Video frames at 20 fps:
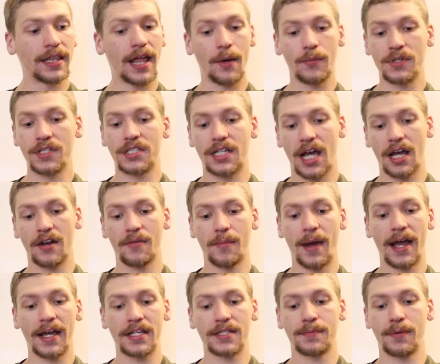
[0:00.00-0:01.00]
that was kind of
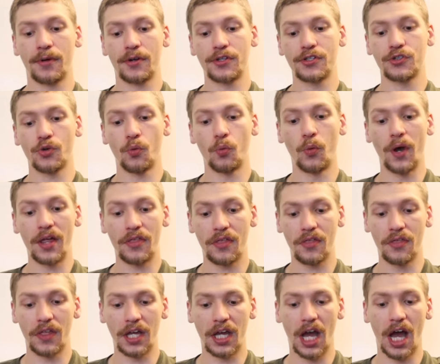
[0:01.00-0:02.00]
my experience with
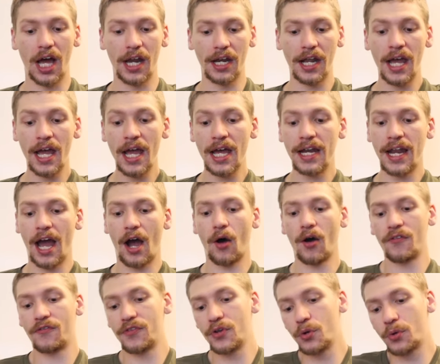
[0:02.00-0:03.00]
the gun. Now,
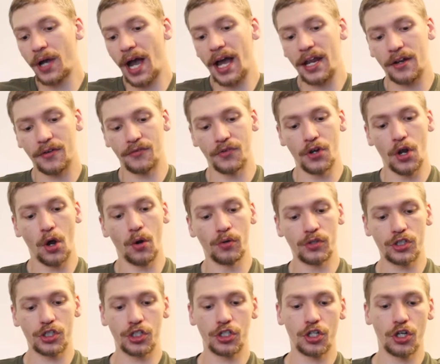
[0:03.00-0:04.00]
a few kind of
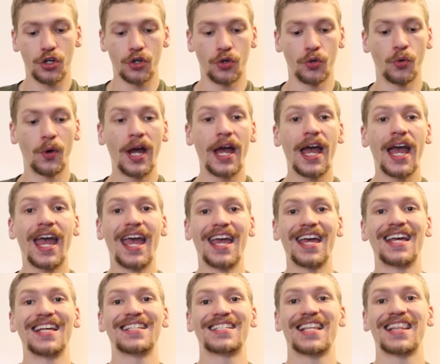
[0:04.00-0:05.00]
notes too
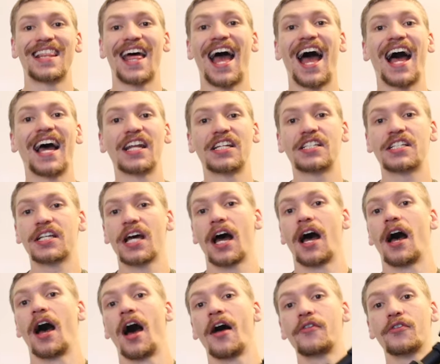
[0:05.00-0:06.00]
is that
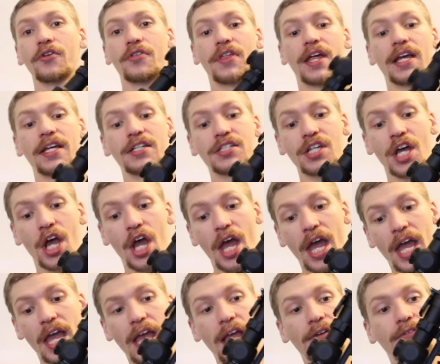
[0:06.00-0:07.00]
other things,
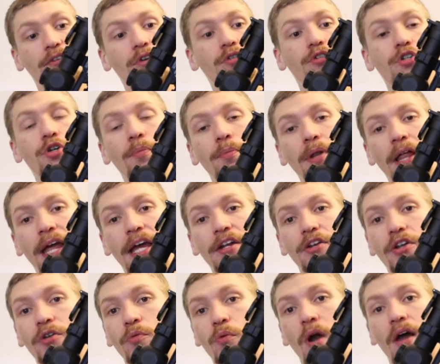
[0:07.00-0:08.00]
if you do plan
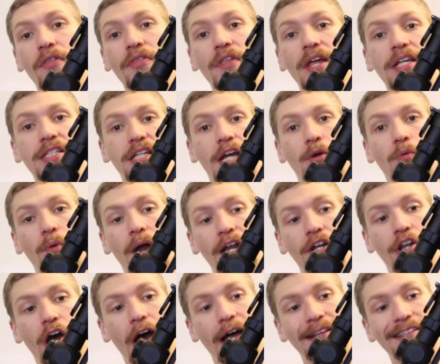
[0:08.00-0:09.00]
to run things like
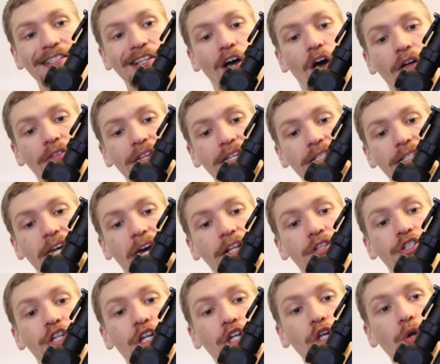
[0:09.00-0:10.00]
red dots on these
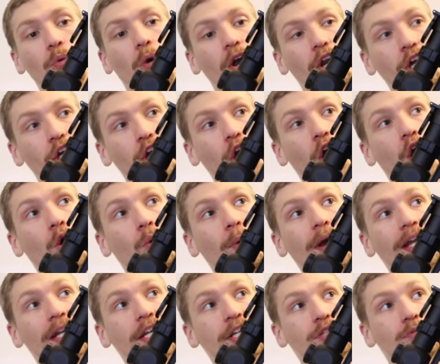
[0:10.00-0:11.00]
guns and you want to
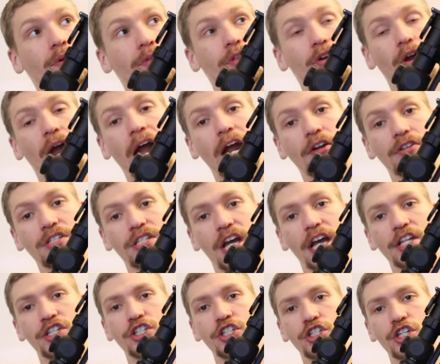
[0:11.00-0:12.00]
co-witness with your iron
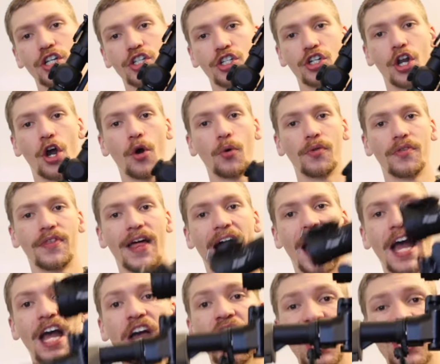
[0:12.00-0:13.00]
sights, just note
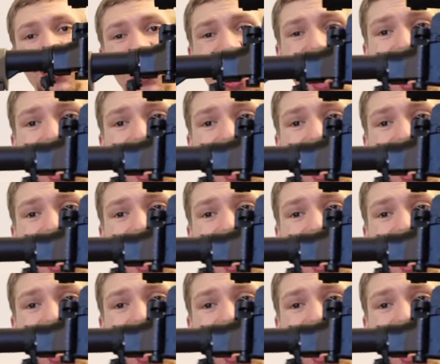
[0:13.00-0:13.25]
that the